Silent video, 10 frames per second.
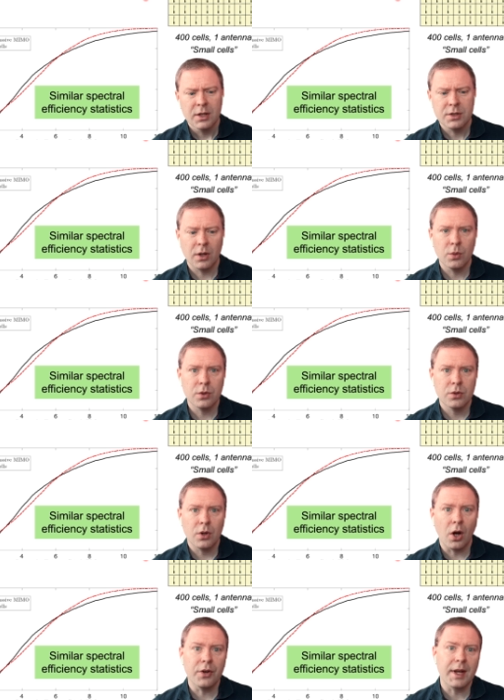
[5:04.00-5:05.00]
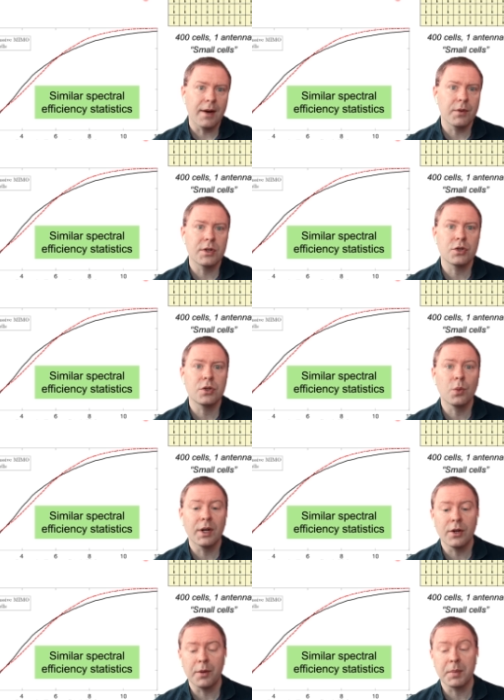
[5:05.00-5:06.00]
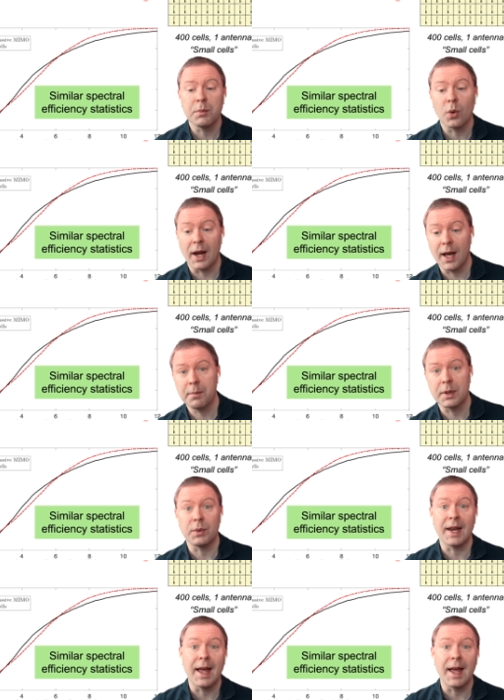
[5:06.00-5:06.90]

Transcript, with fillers: So on the average, you will not be more happy with